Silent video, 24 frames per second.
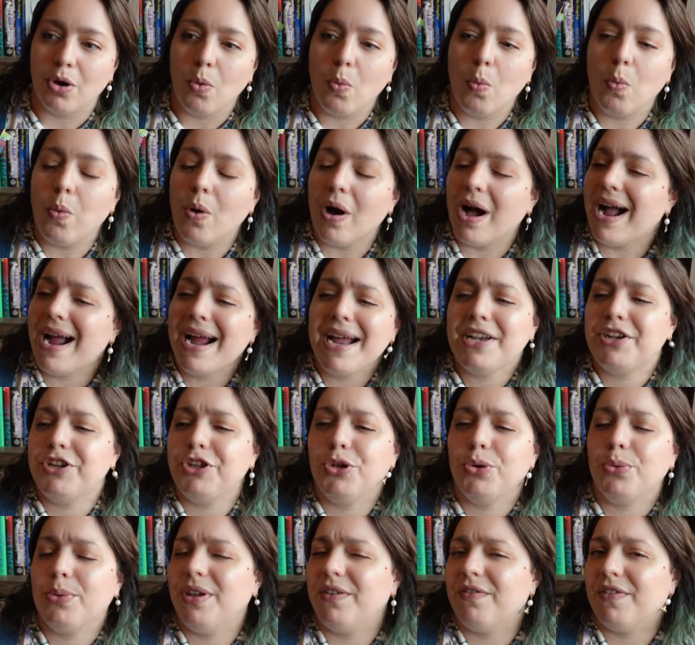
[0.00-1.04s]
Why do
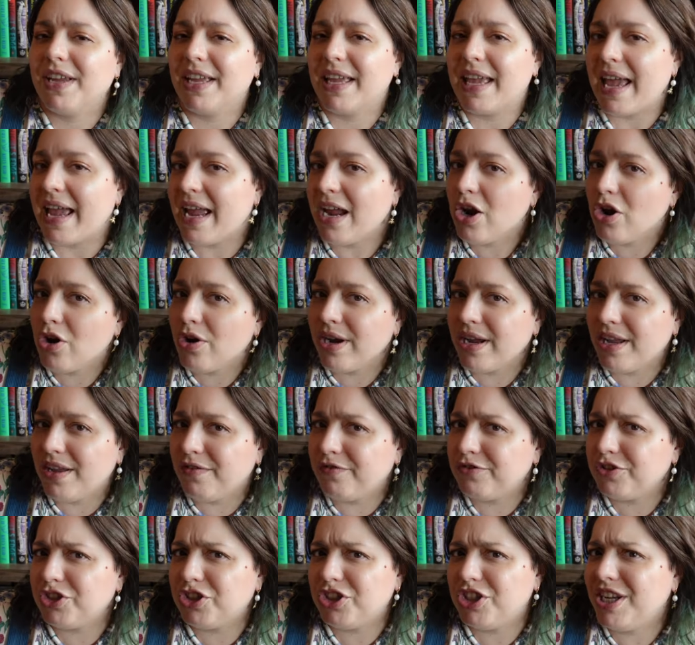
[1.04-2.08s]
you even care if
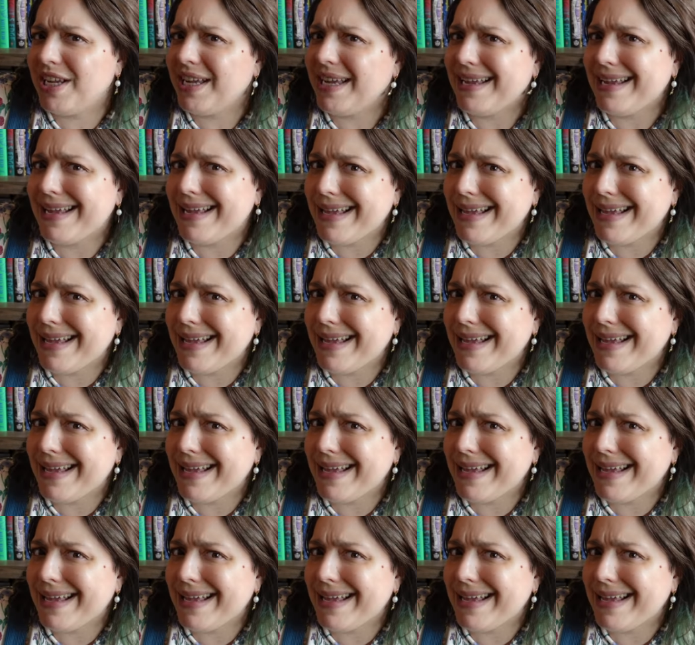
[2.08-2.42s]
she